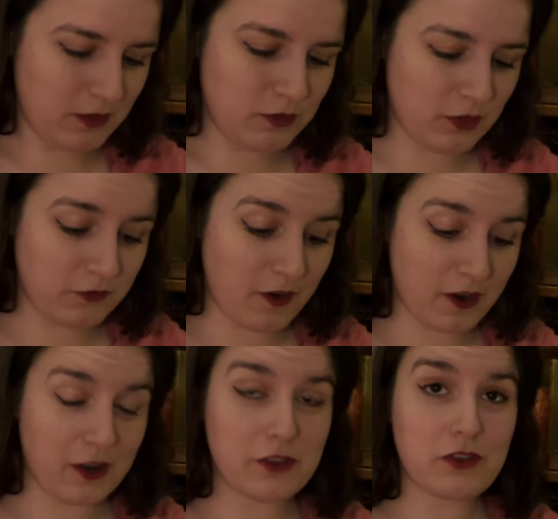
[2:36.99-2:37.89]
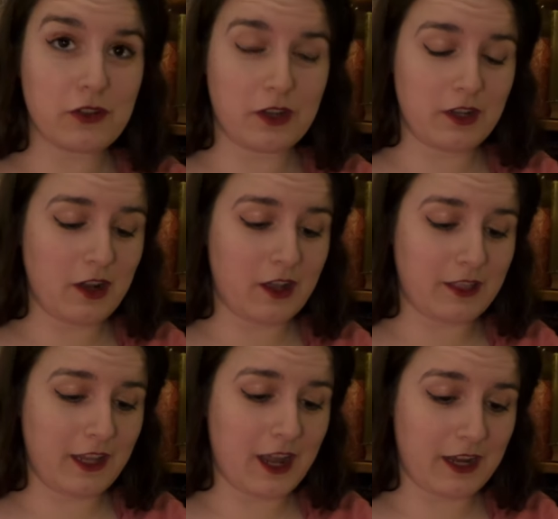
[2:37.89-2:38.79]
So far, so good on
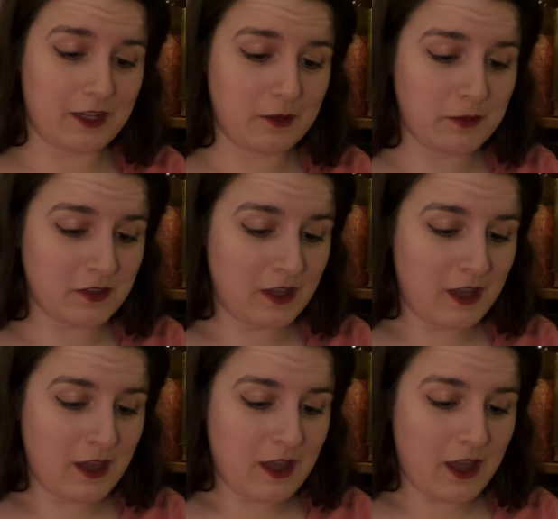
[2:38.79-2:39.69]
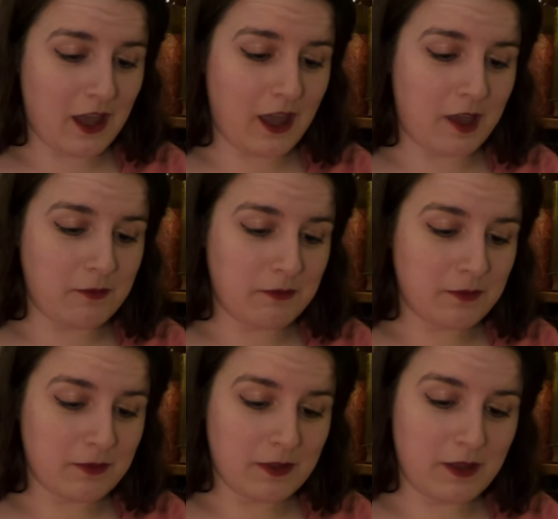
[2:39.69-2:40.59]
the items. Um,
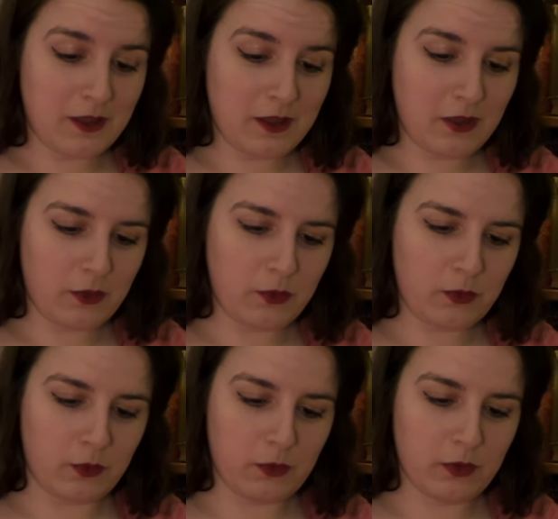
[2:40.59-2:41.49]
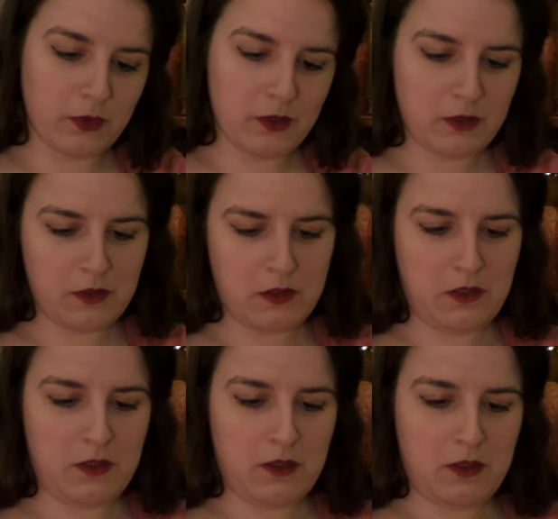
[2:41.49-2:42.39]
ooh.
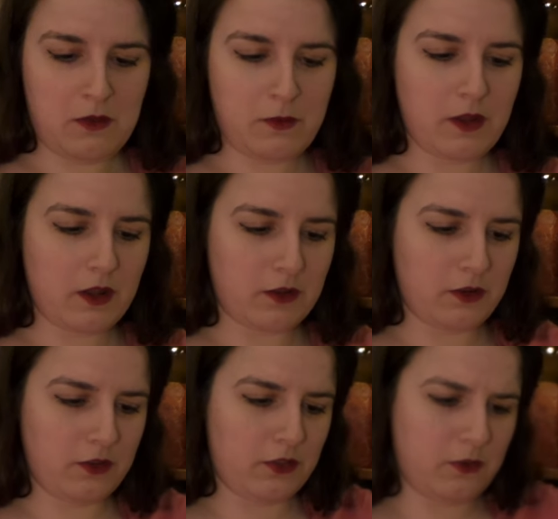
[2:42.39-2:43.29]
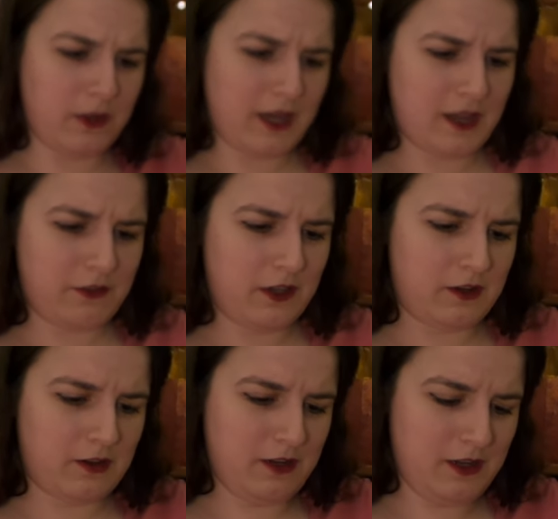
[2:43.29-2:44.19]
What on earth do we have
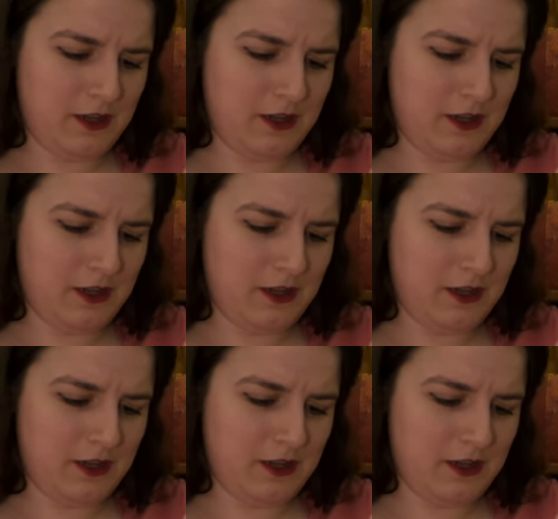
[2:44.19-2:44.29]
here?